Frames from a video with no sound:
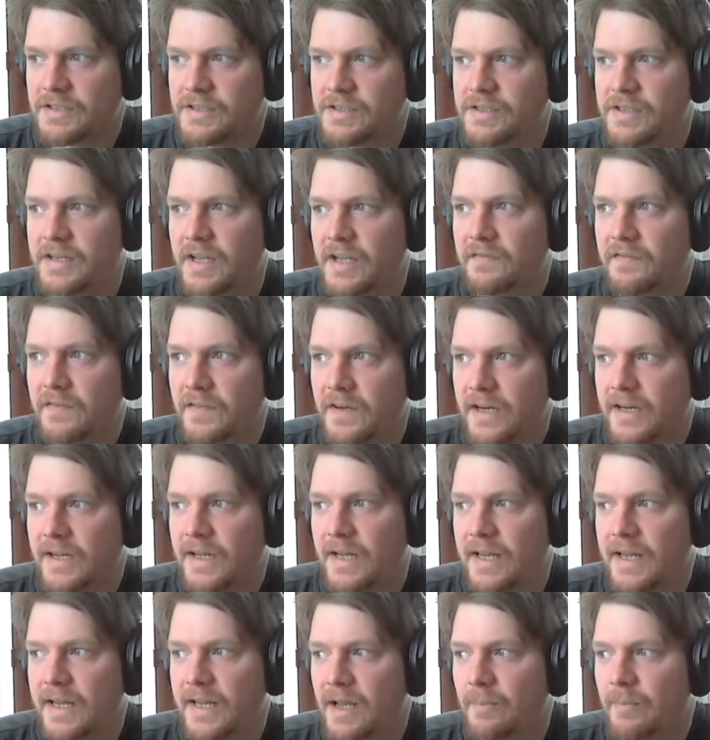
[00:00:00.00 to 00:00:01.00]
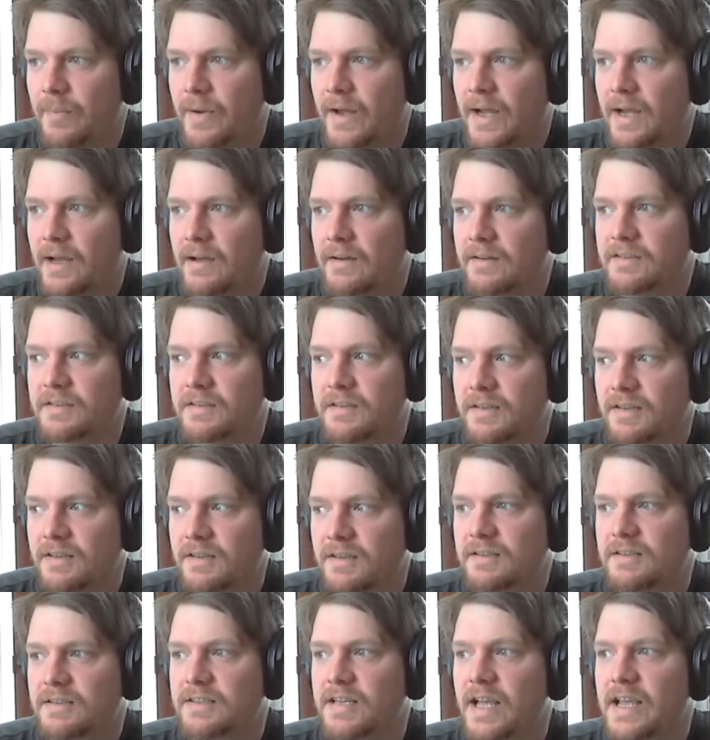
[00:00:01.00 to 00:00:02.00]
it is definitely about
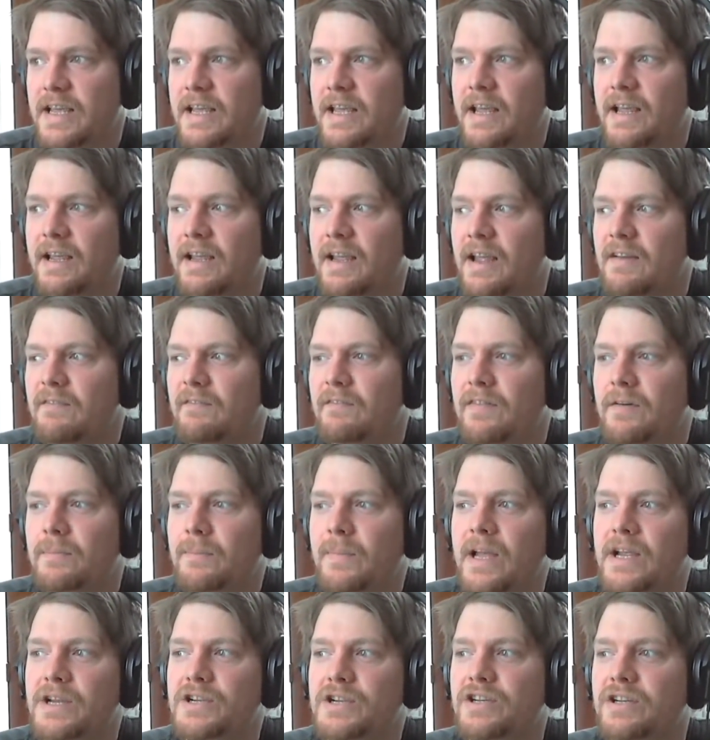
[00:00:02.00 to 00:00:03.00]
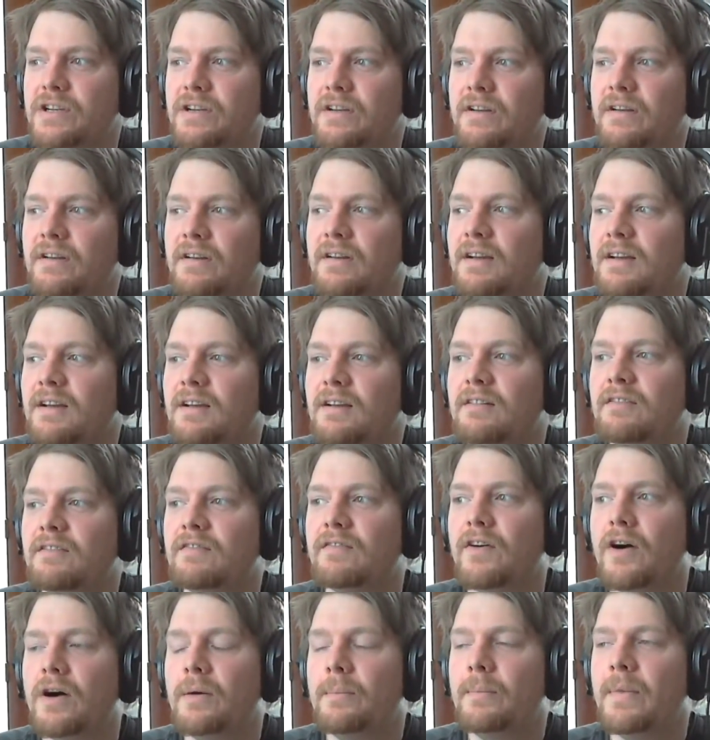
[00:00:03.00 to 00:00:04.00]
taking information
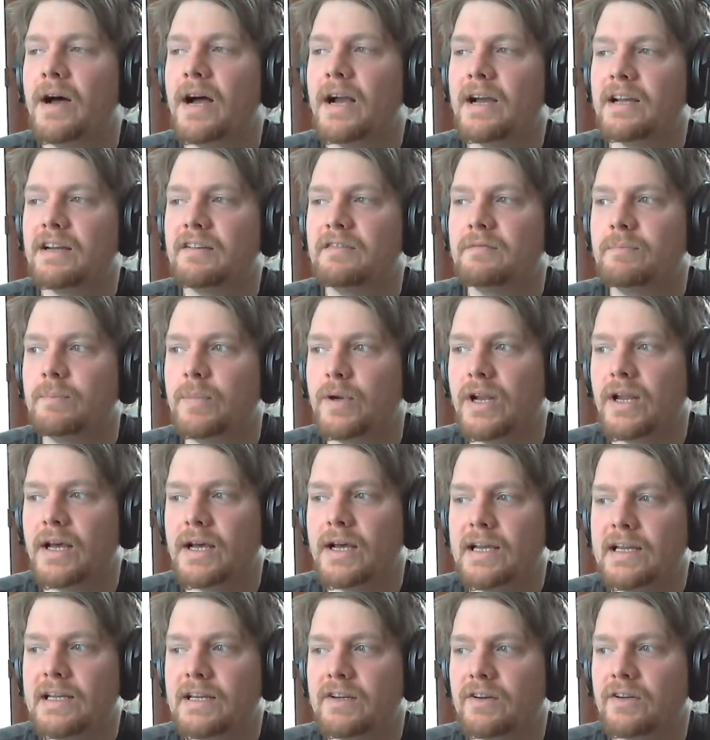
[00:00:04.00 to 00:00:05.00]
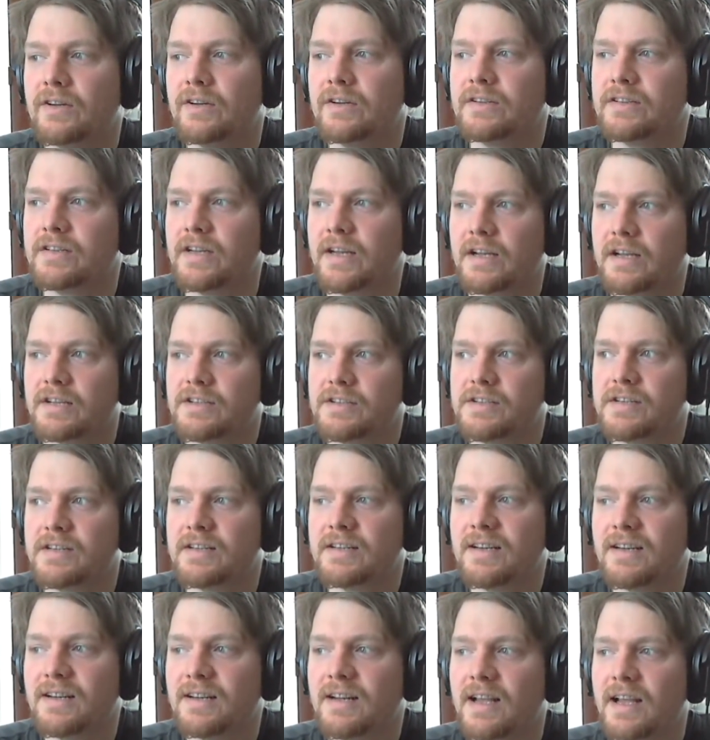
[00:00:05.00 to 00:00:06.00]
from a kind of benign
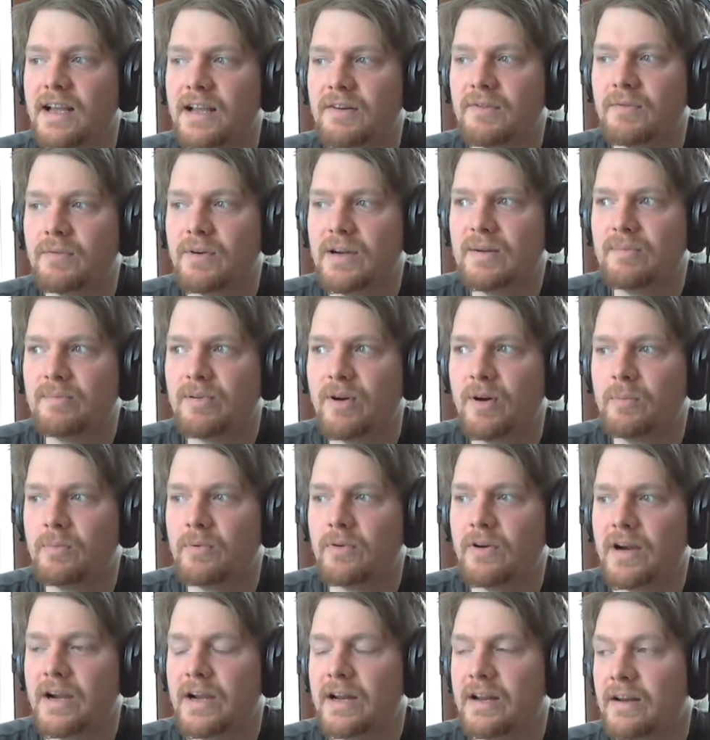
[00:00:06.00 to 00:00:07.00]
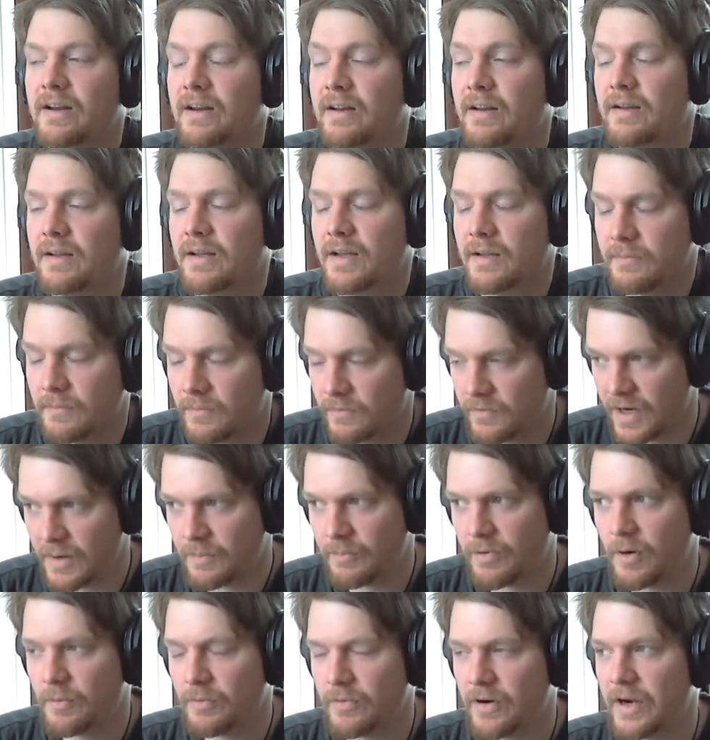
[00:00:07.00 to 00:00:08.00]
context and reappropriating
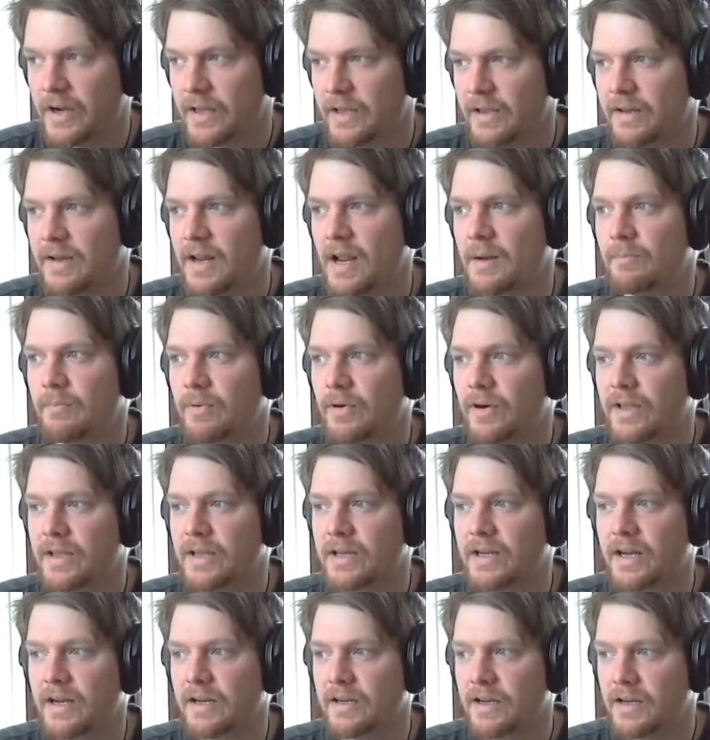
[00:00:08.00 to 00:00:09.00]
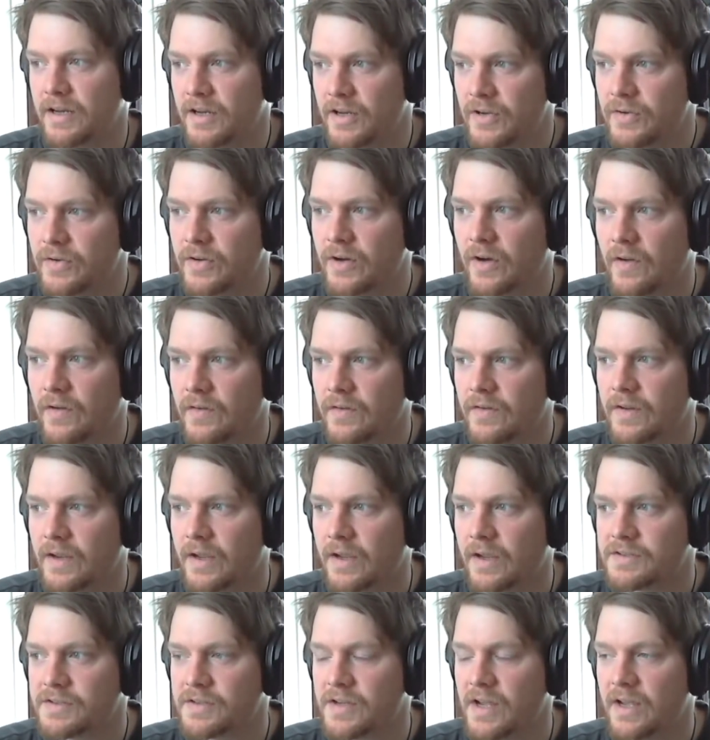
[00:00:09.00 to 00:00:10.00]
it and putting it in a new
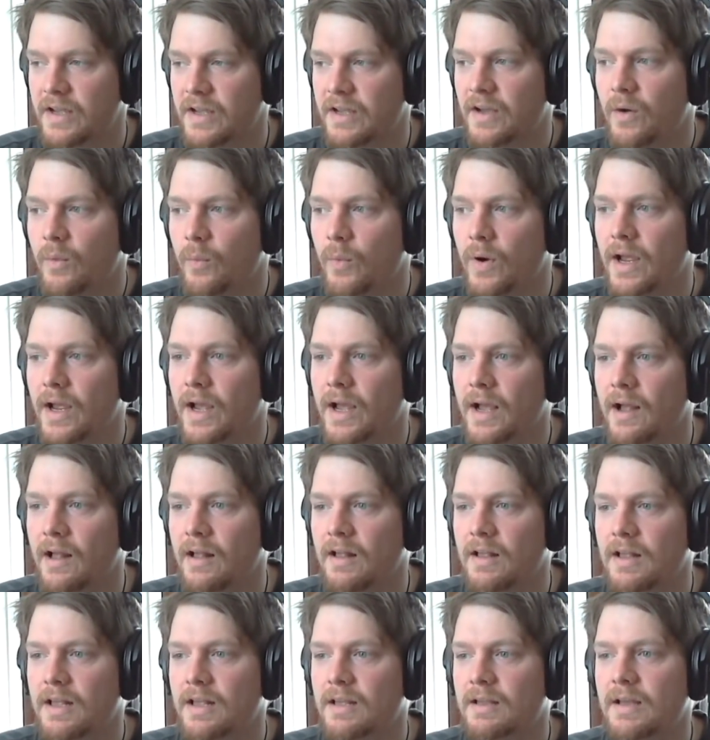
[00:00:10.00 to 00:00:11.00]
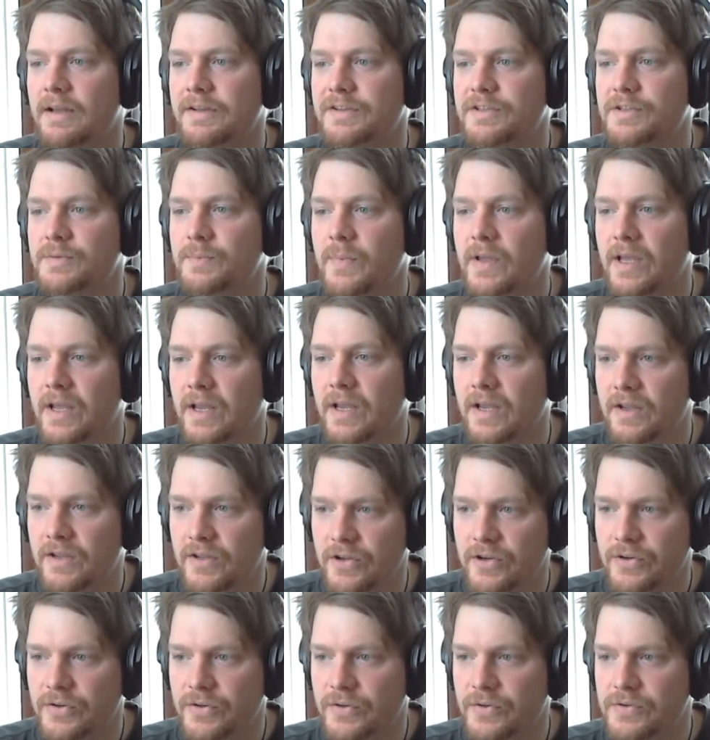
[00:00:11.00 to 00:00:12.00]
context where it's being
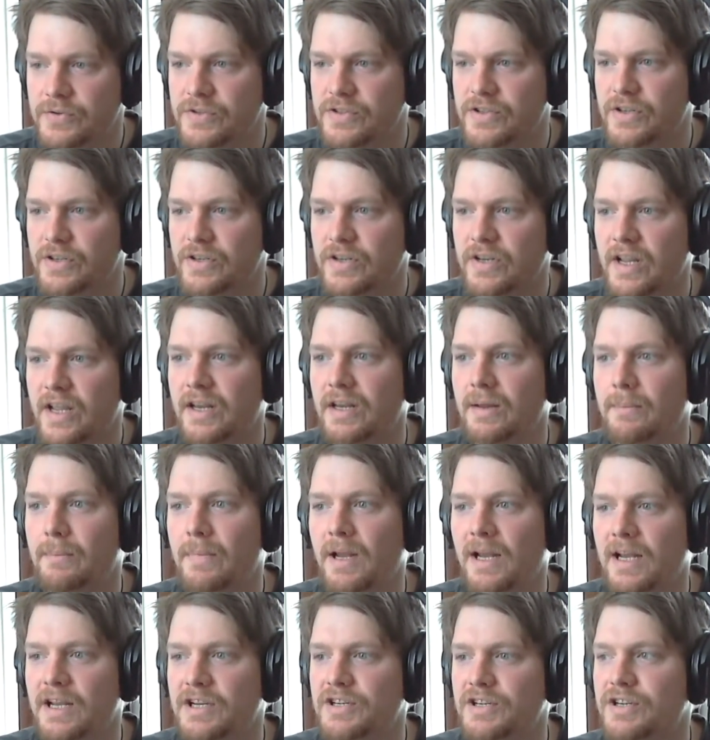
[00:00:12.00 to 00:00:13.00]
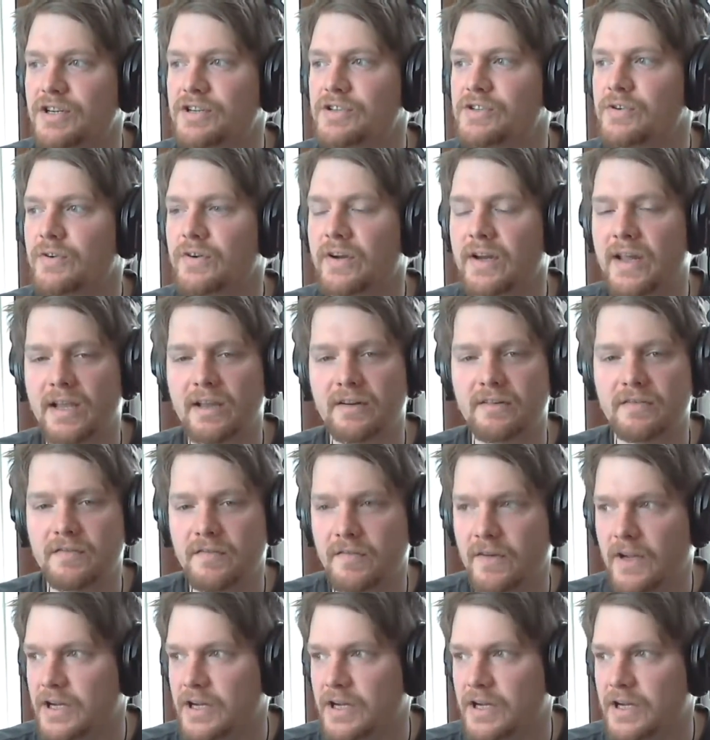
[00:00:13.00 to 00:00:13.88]
used in a malicious or negative